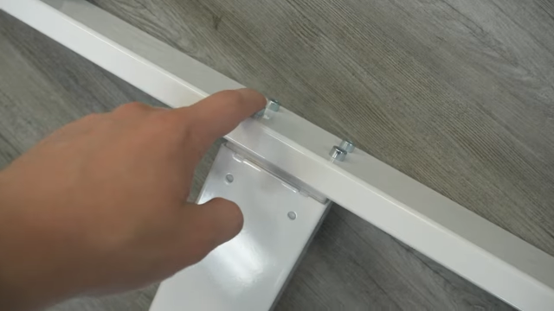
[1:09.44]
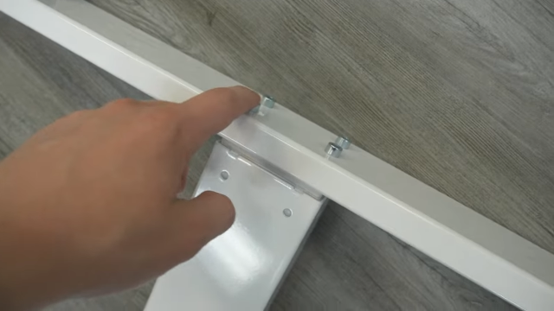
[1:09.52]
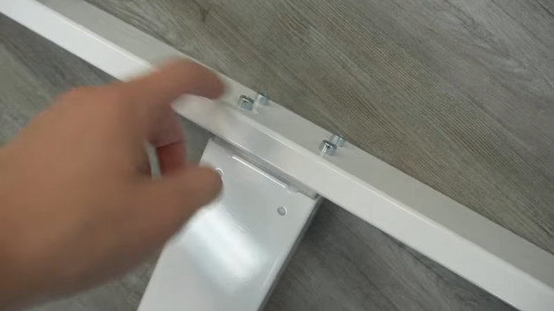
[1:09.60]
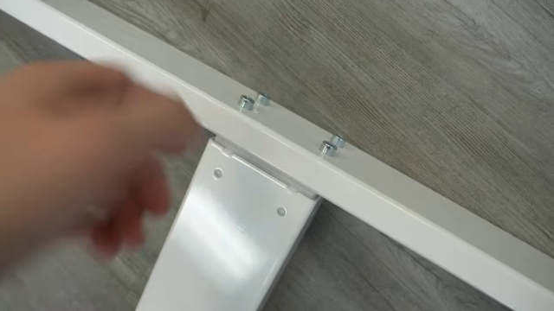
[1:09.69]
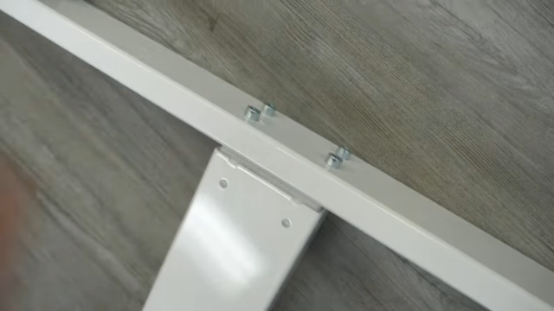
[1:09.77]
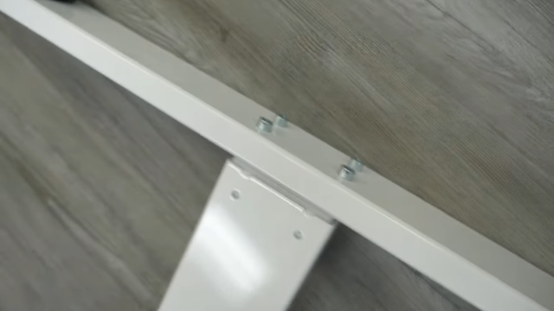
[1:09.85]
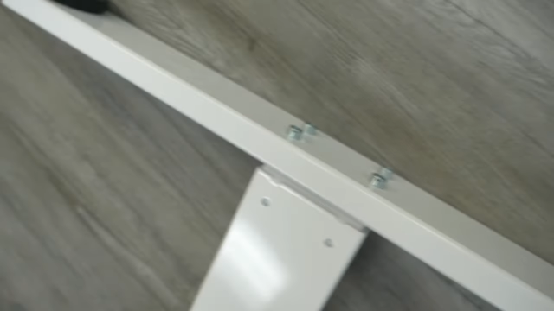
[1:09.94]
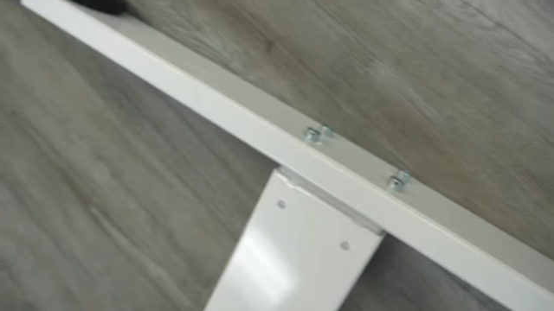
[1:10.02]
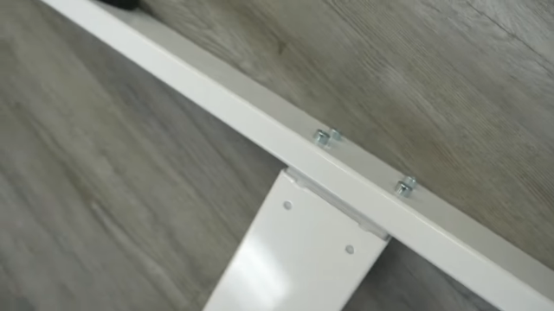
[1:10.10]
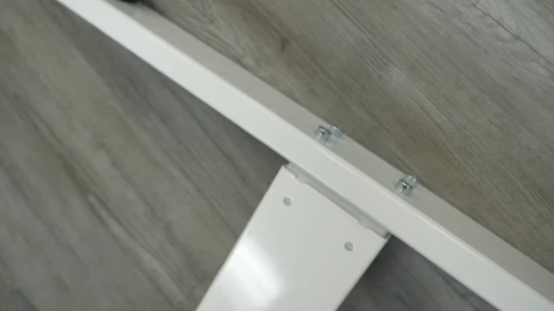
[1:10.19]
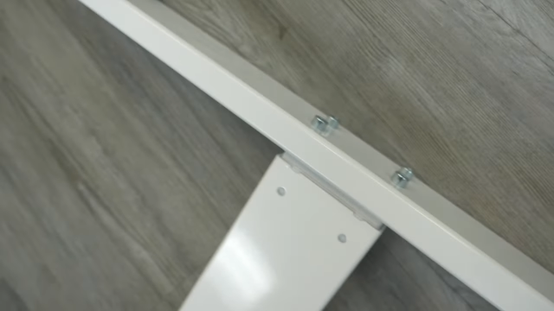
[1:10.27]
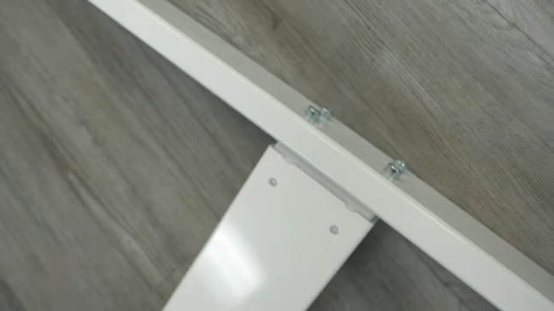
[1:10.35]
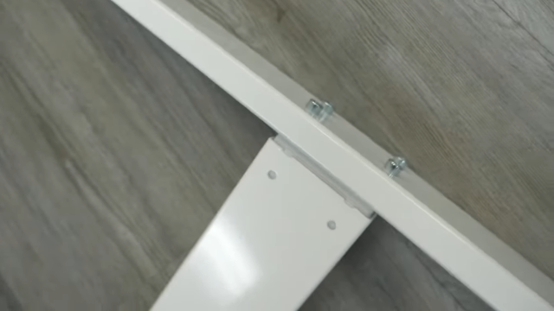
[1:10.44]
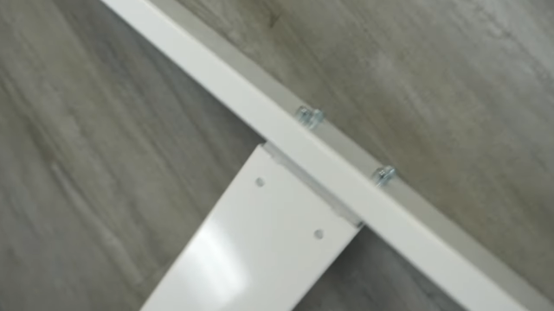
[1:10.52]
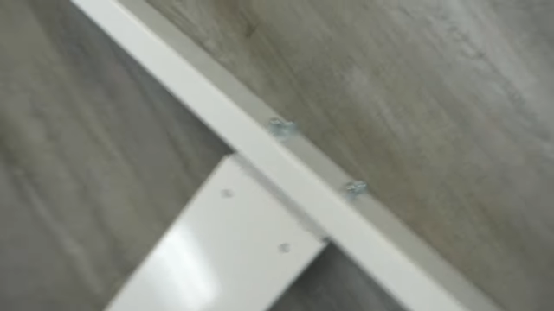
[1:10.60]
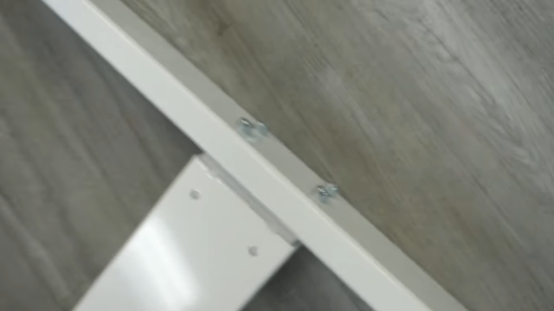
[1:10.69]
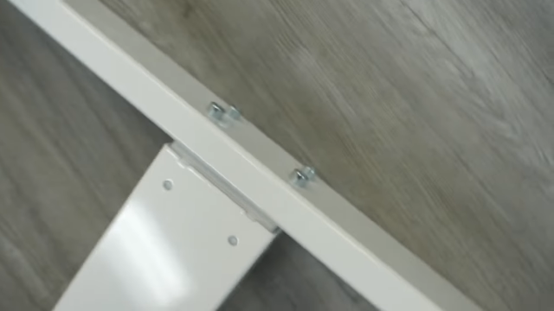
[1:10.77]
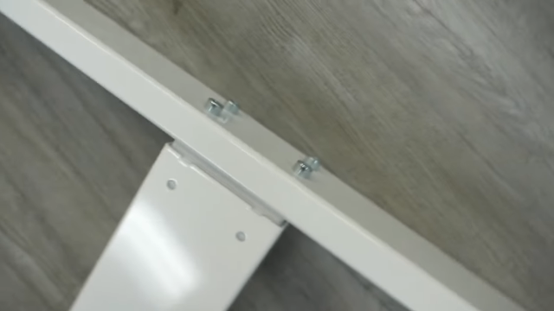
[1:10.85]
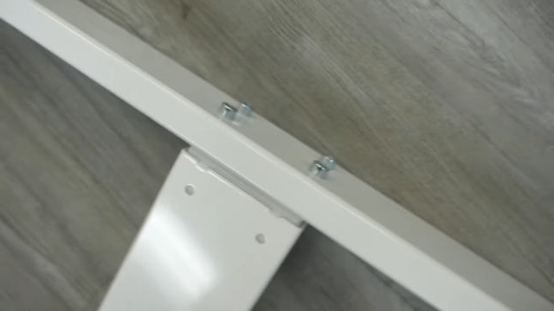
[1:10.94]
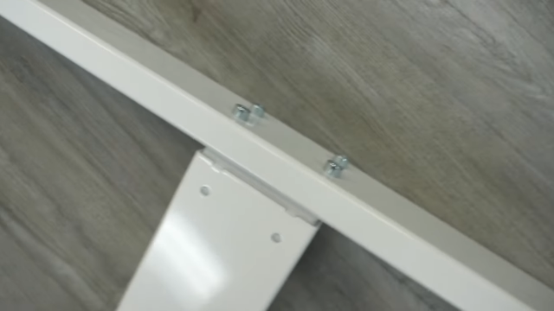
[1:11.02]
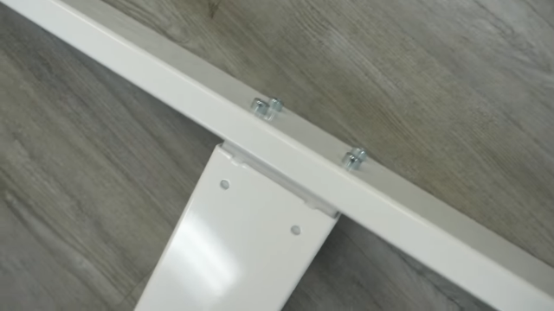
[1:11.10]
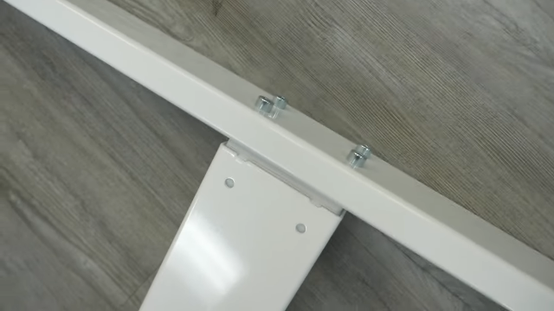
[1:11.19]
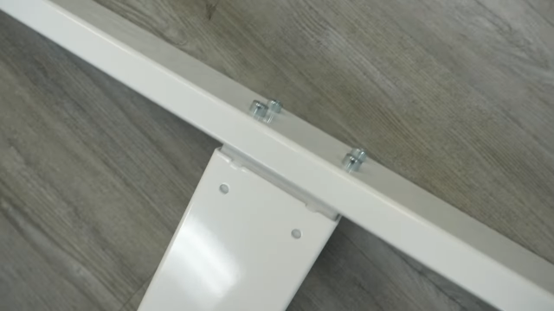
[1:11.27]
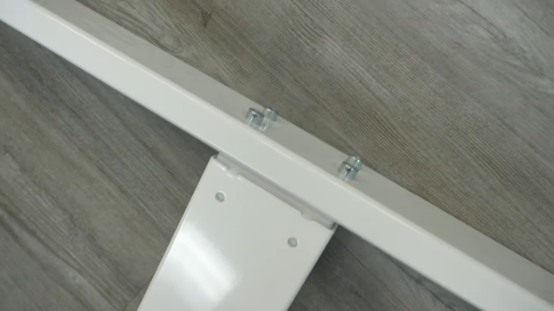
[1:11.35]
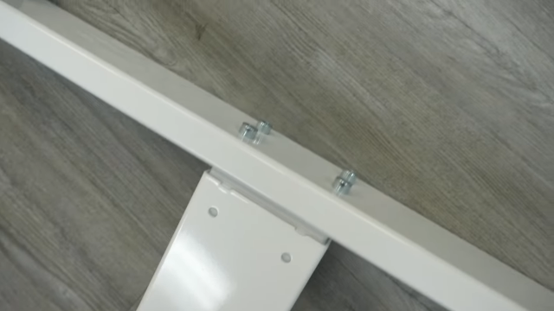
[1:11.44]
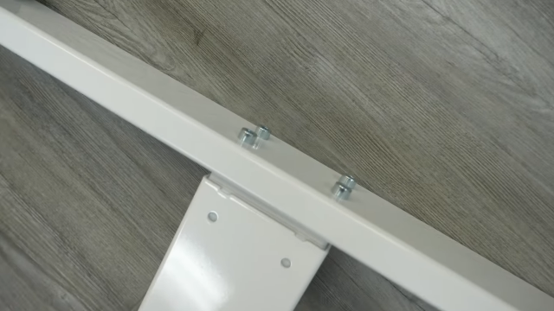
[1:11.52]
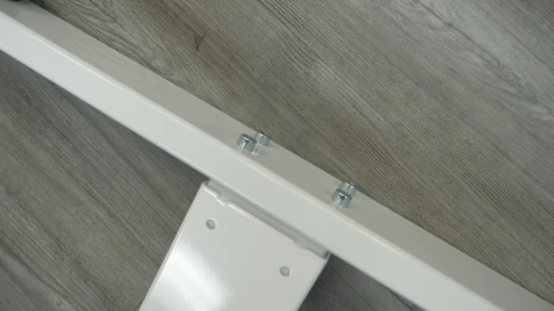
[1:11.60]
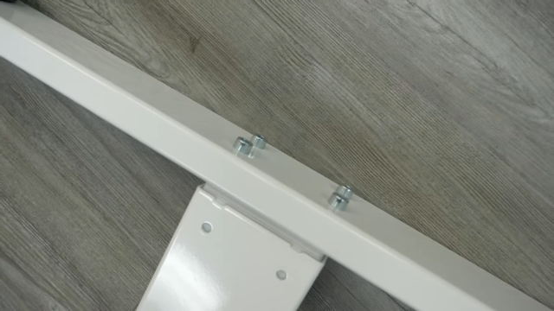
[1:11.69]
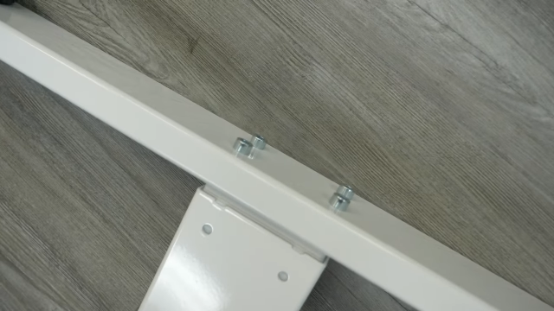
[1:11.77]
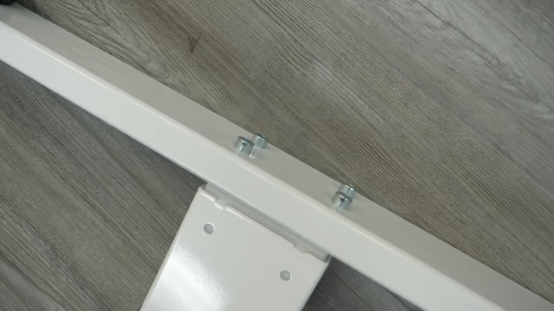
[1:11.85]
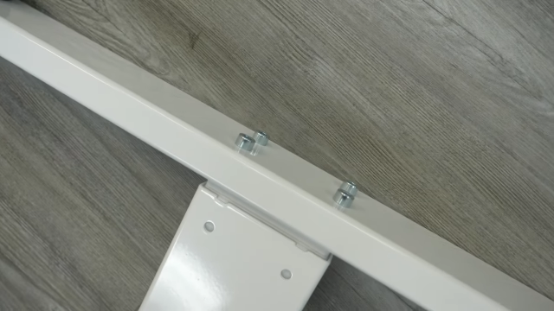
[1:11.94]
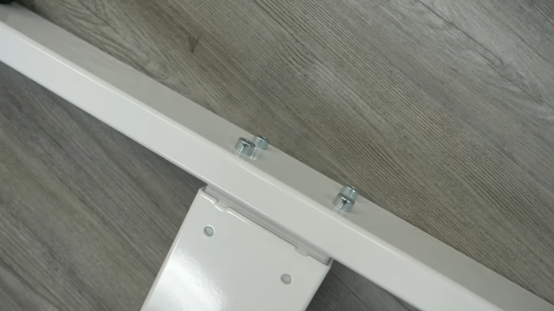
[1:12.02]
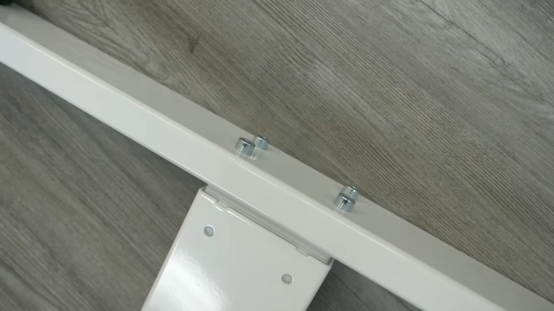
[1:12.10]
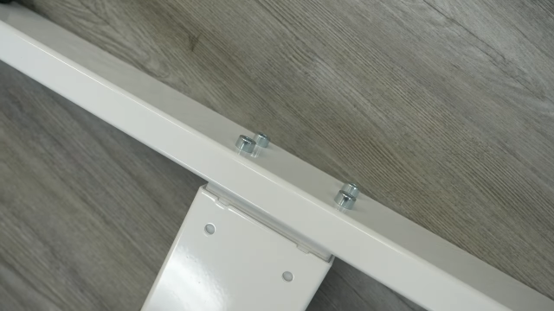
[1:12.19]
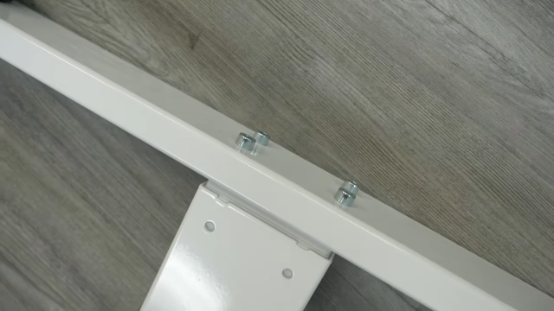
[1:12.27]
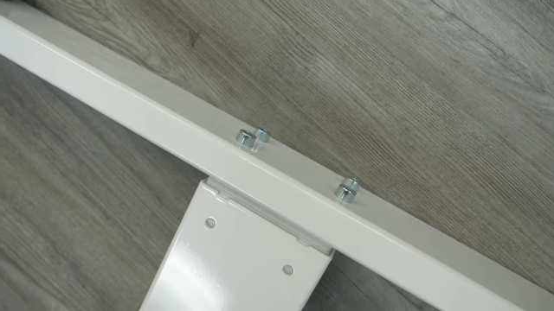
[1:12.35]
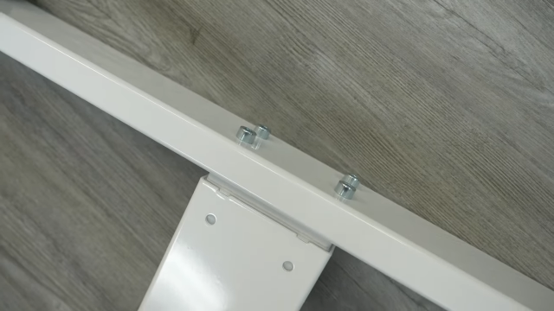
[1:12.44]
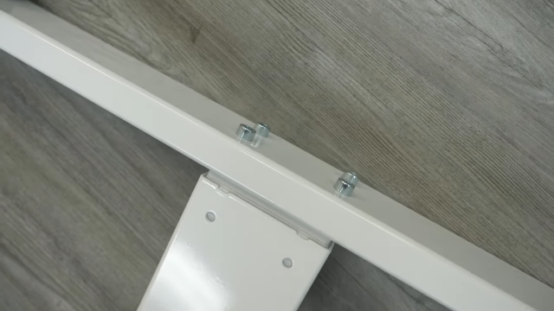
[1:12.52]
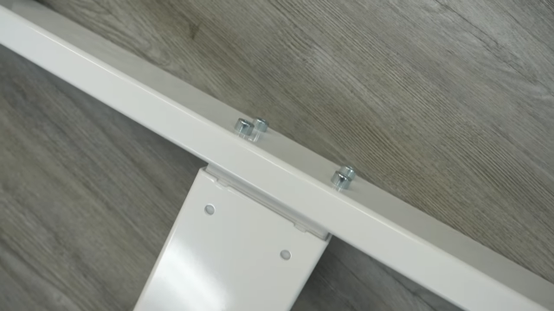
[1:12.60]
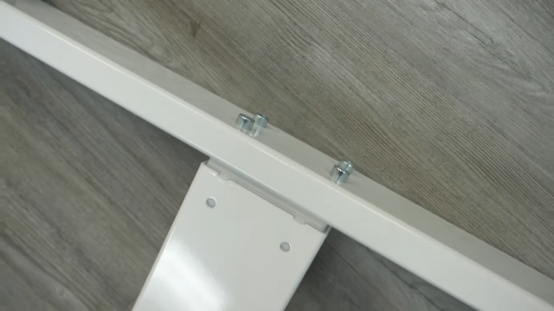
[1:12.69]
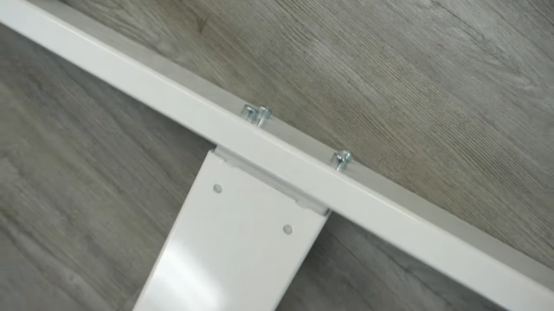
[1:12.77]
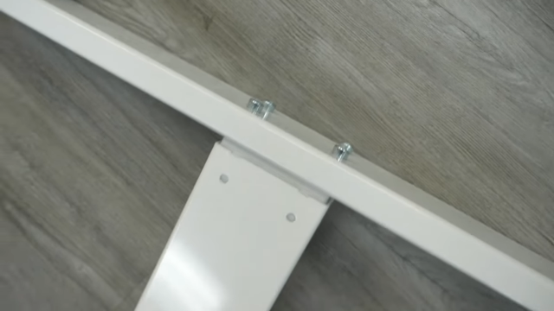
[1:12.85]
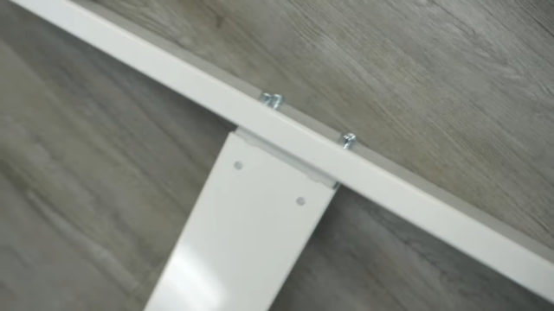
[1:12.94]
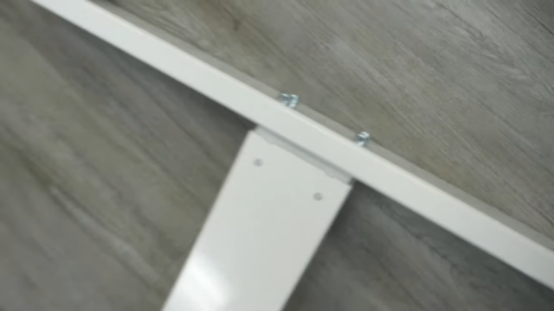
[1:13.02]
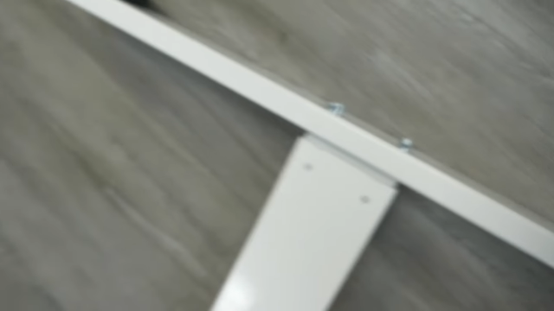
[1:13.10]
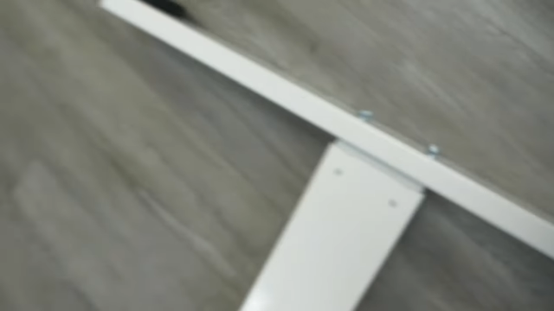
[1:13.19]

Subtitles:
No face is visible, so there are no lips to read.